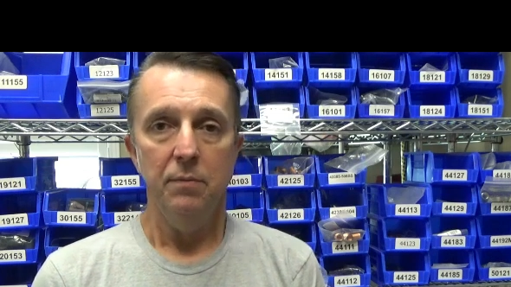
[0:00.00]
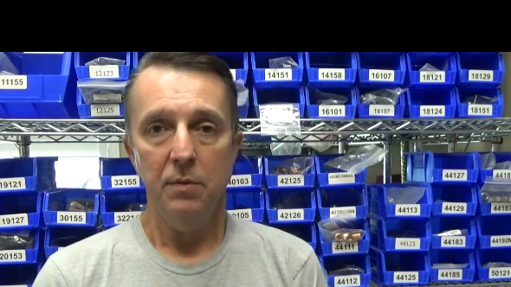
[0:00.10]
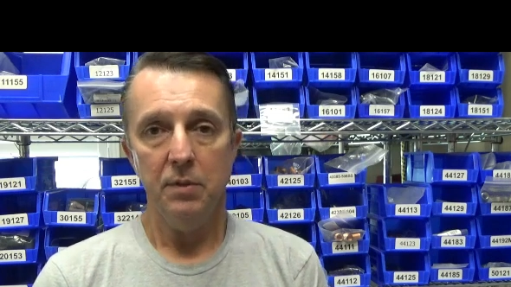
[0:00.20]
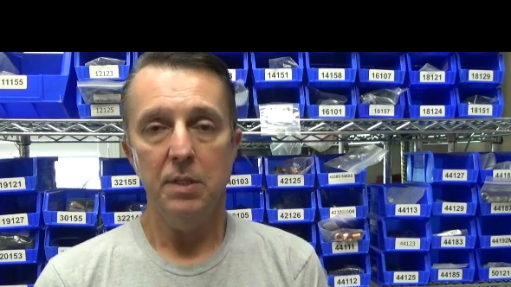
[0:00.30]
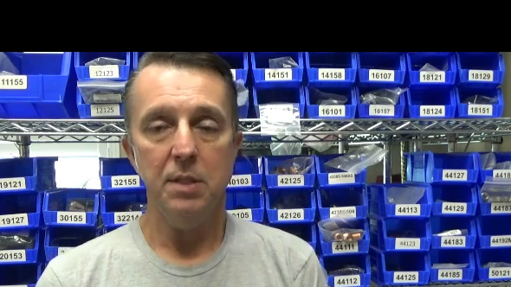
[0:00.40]

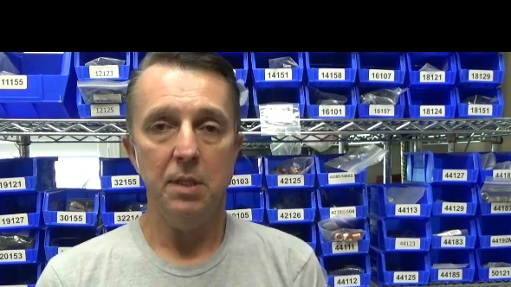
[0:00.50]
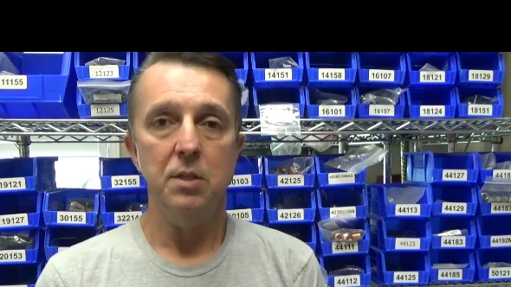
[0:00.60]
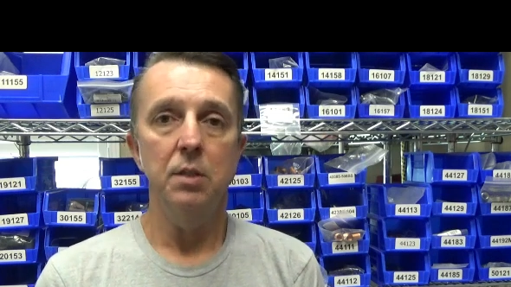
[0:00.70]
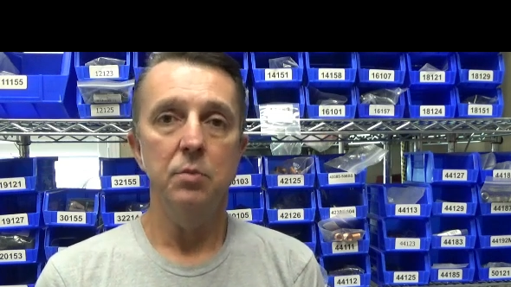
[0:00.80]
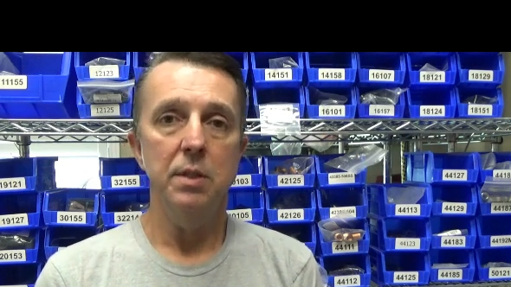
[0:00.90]

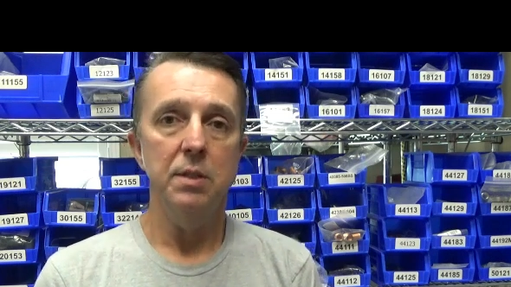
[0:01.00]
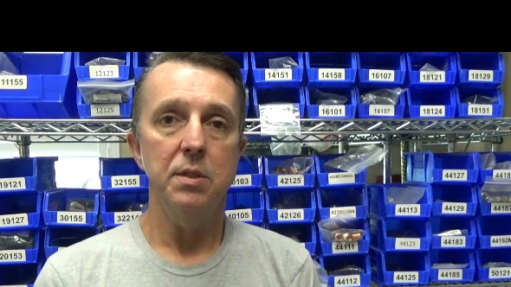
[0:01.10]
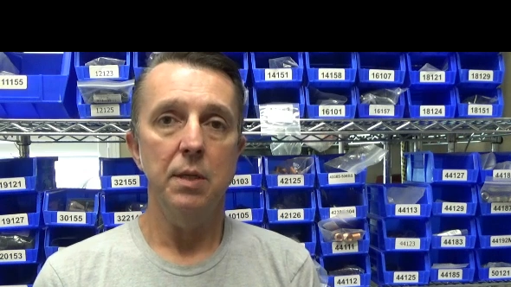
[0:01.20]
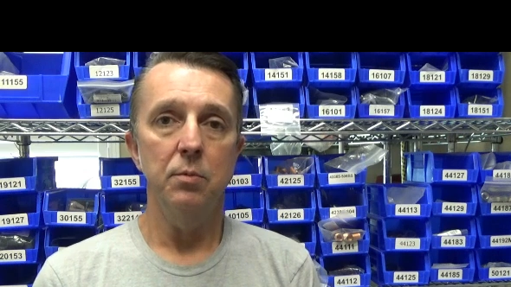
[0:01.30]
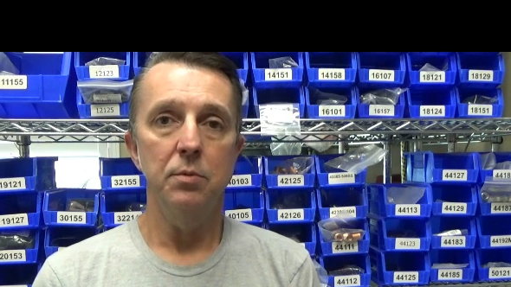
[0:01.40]
5600
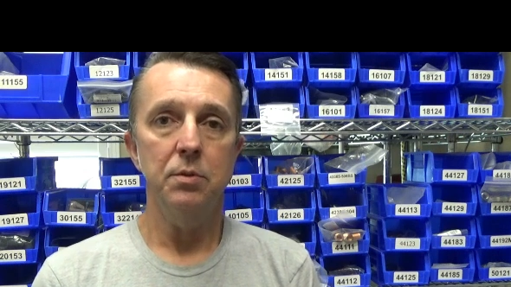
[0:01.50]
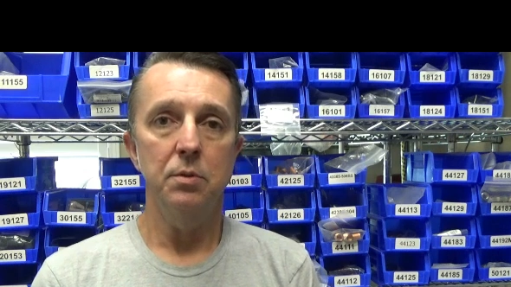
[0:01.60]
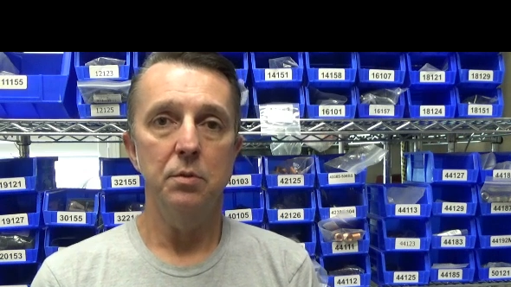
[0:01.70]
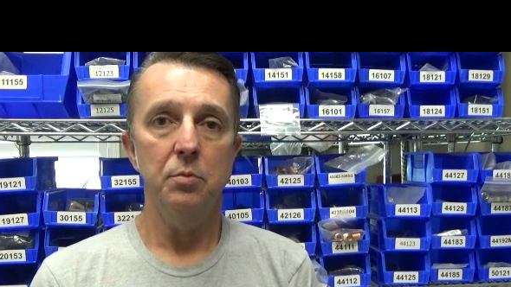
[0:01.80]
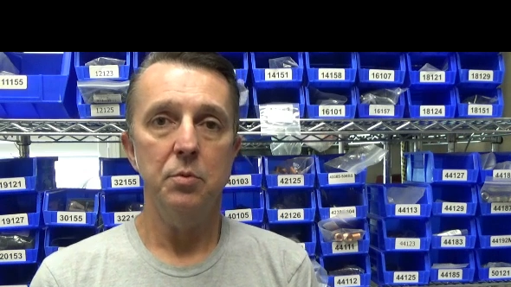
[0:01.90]
is able
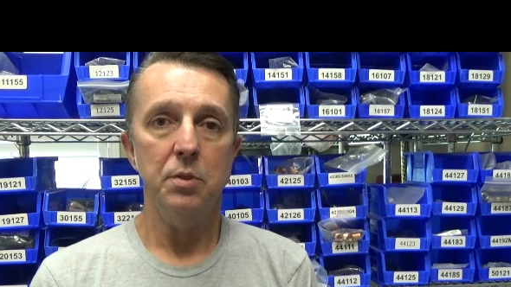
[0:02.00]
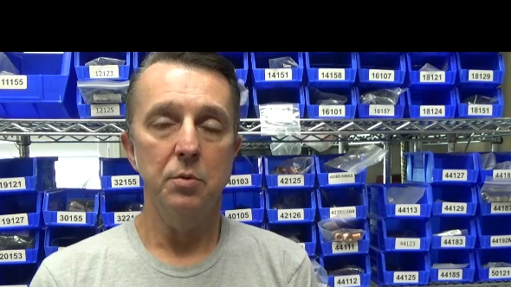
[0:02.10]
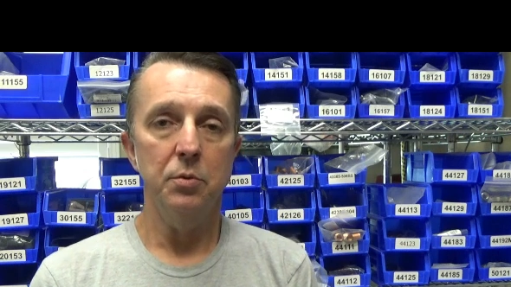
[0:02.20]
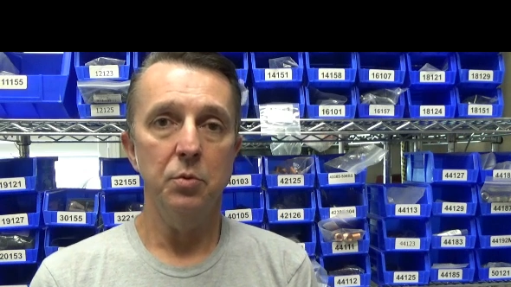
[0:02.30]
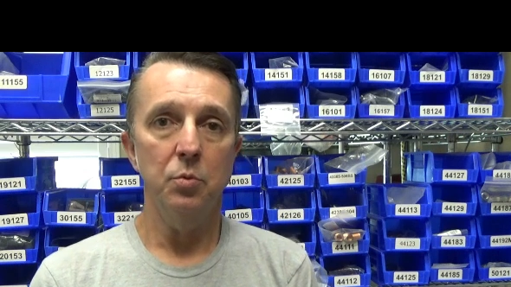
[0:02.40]
to
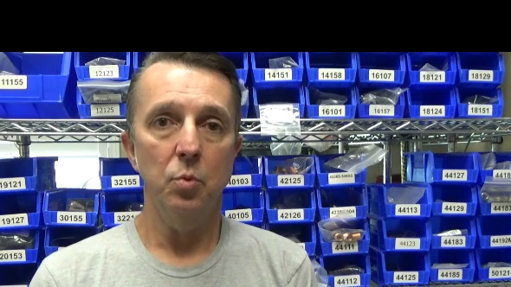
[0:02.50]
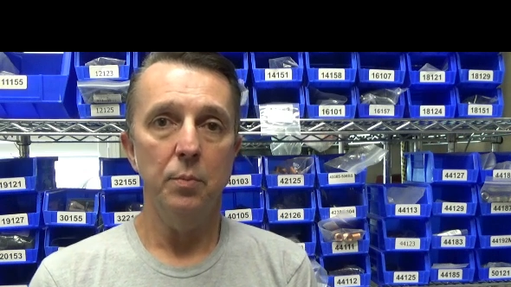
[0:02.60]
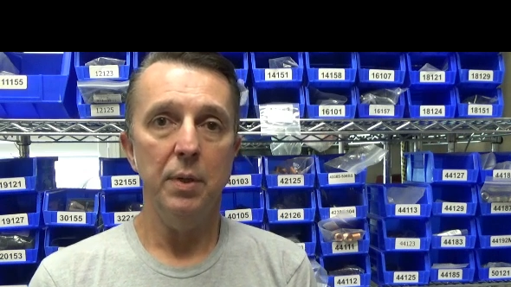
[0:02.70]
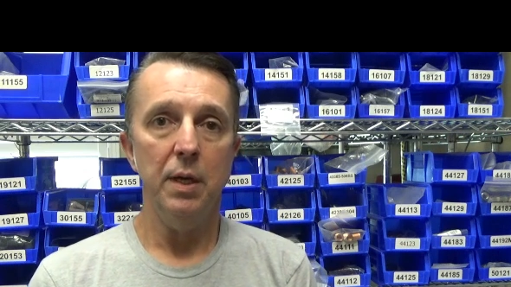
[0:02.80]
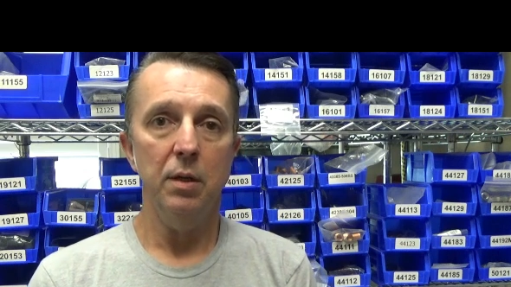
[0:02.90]
still do the
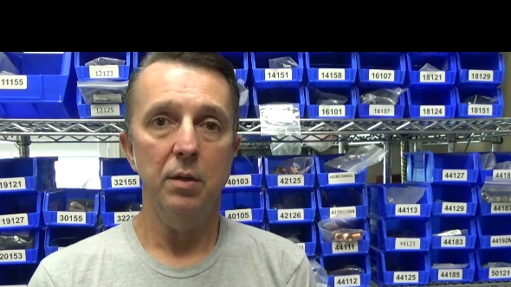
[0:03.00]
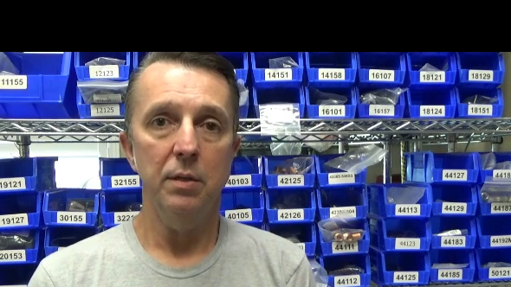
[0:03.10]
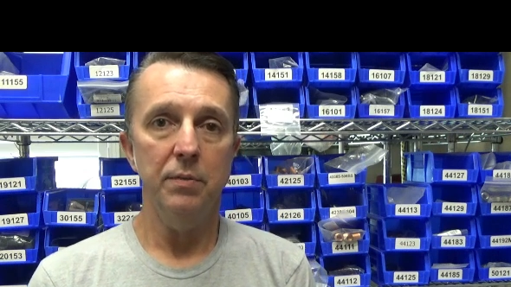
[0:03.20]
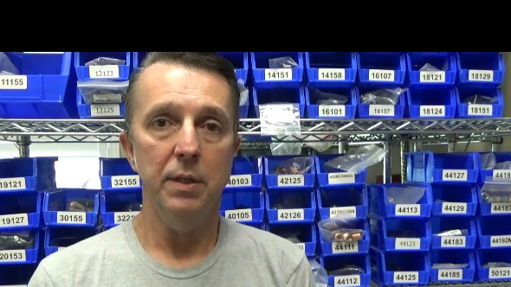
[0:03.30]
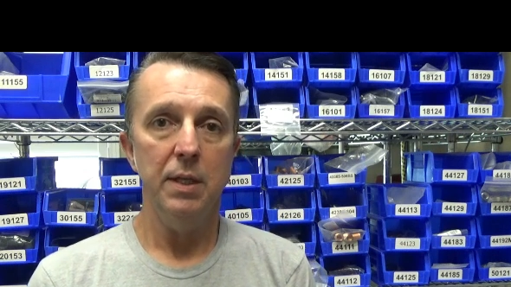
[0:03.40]
repair
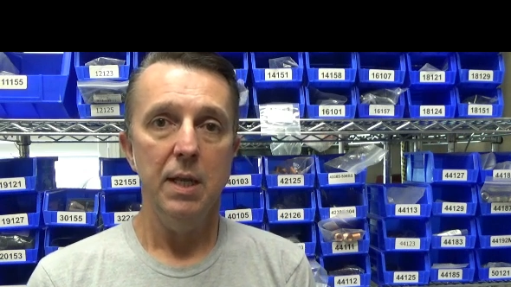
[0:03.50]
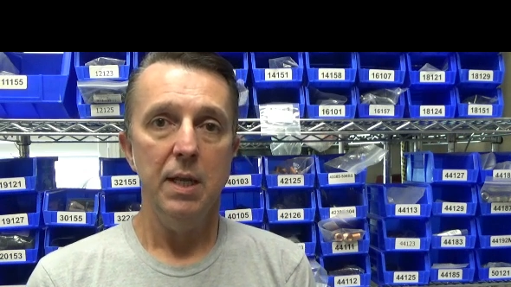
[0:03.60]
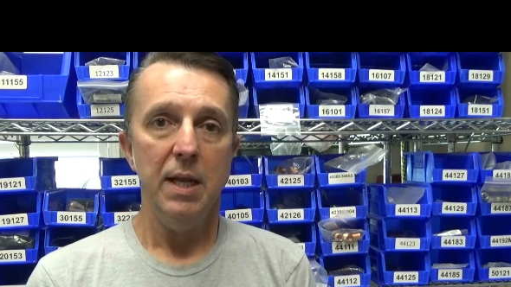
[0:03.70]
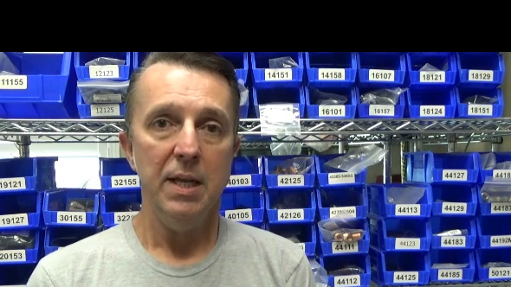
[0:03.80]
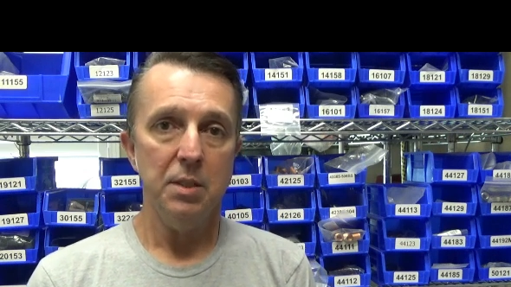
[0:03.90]
if it
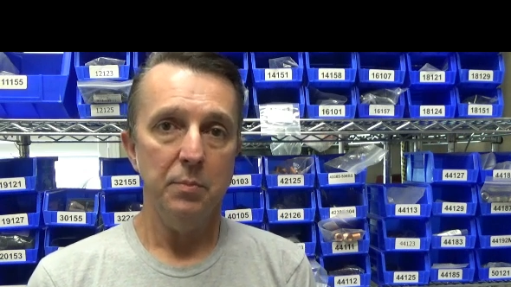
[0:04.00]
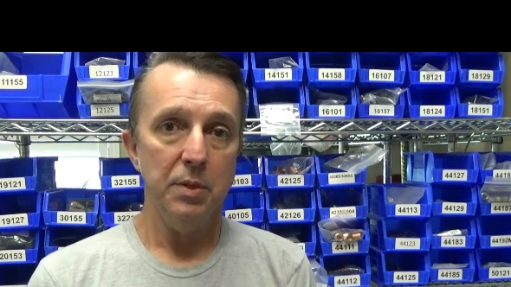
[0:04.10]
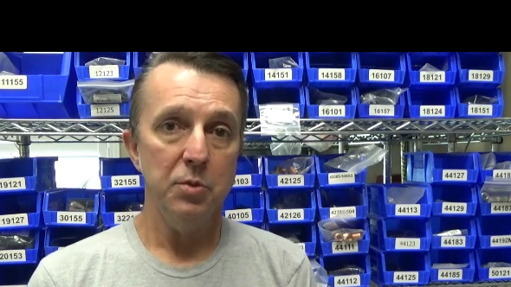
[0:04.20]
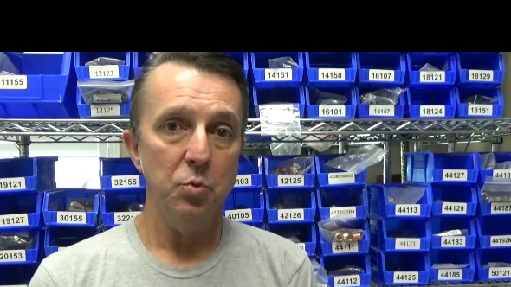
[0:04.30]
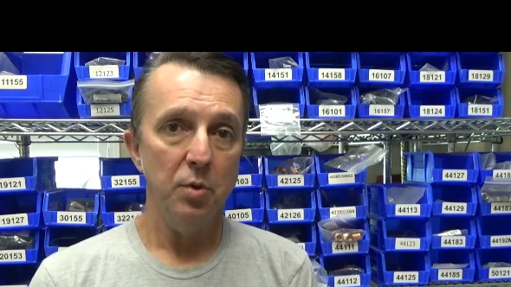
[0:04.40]
hasn't
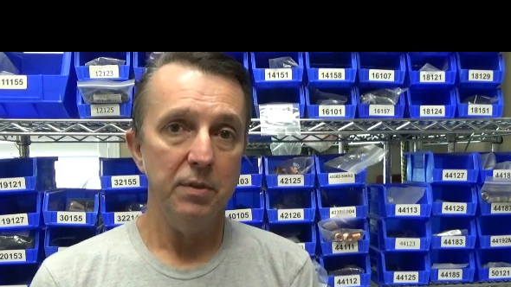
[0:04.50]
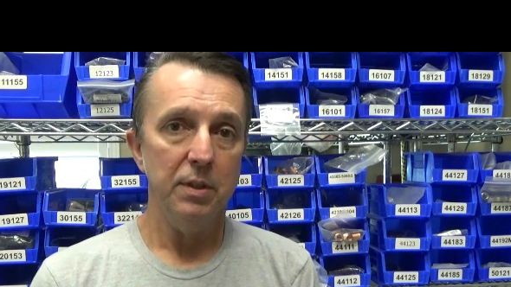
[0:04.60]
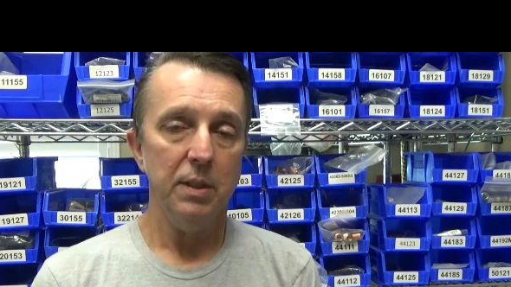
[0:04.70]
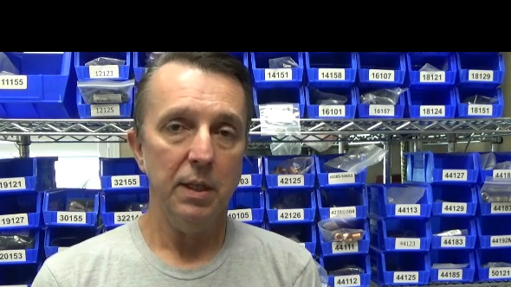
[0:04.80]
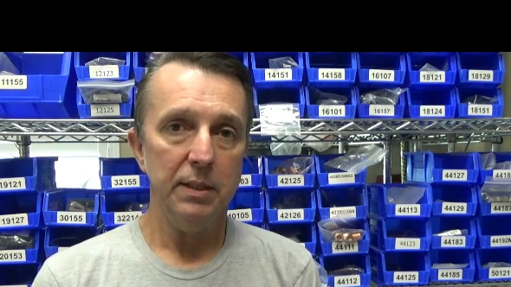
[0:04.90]
been
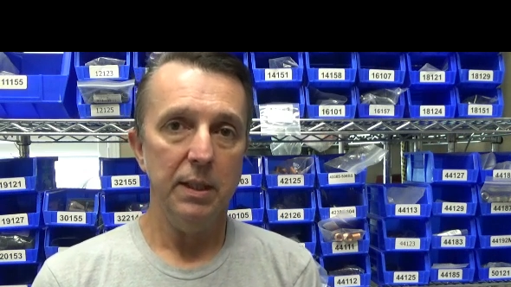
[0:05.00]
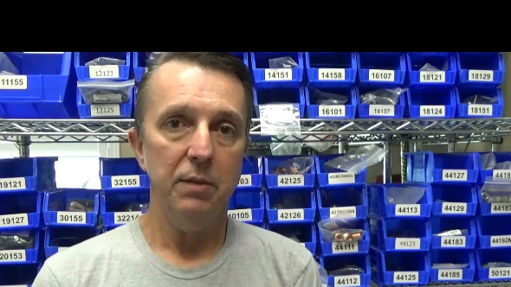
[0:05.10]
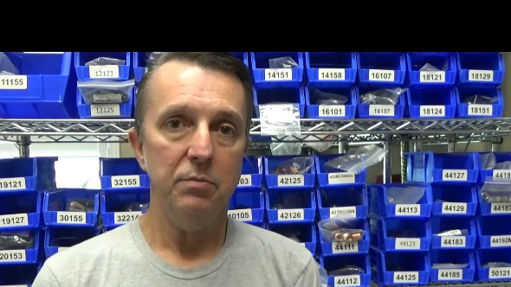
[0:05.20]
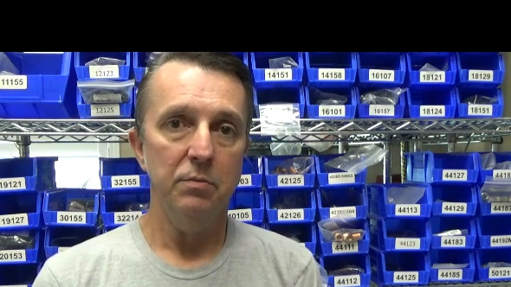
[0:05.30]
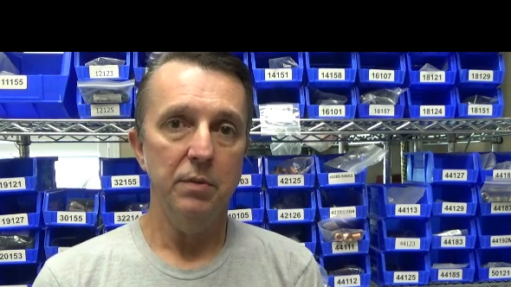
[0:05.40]
driven like
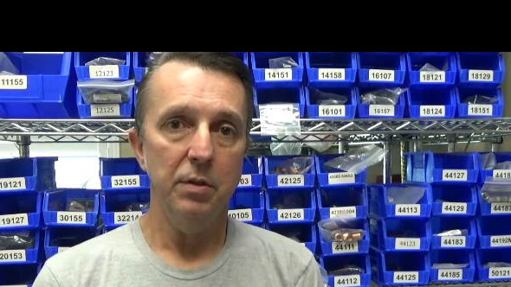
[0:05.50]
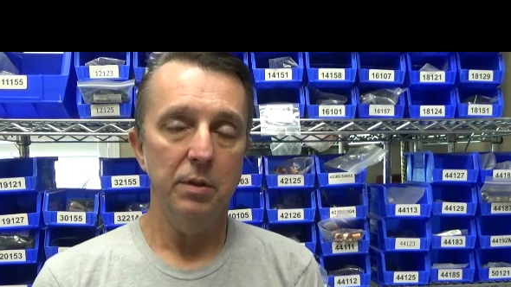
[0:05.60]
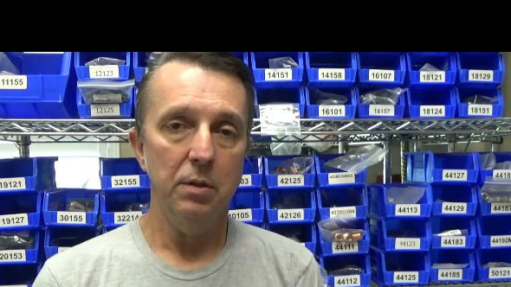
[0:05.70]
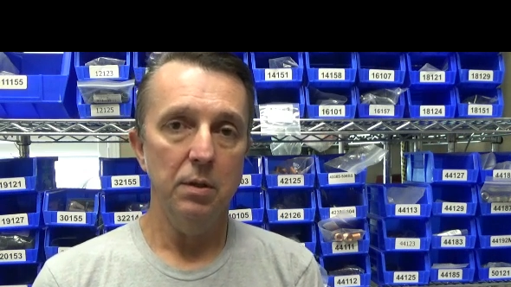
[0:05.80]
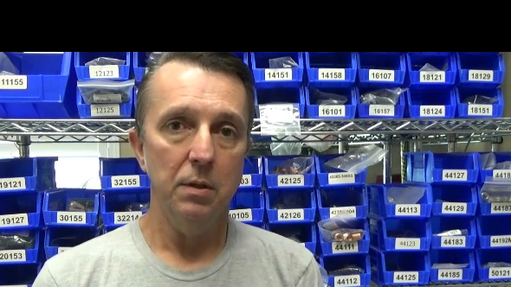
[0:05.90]
that for
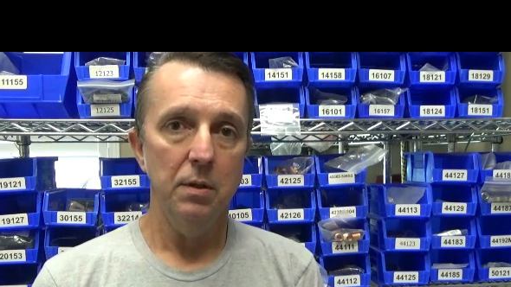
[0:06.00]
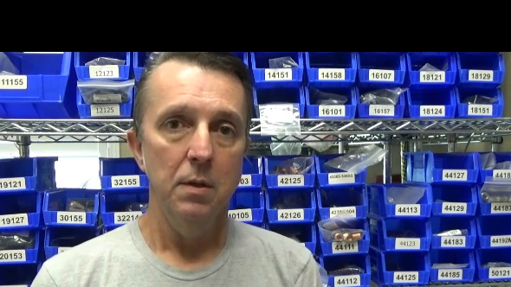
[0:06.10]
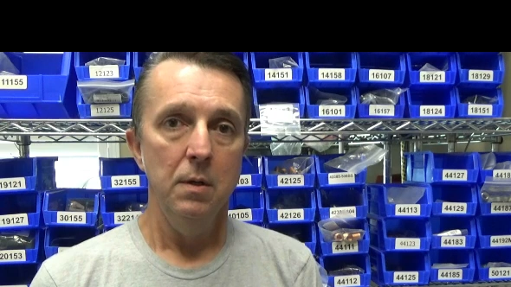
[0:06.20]
very long.